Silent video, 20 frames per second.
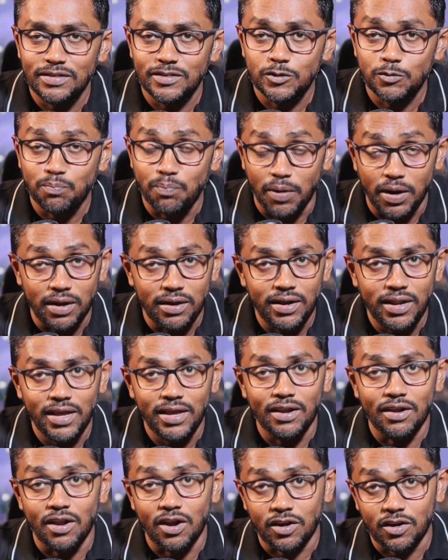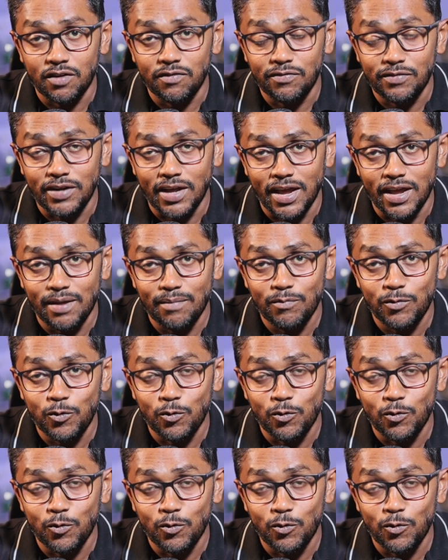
spending a lot of time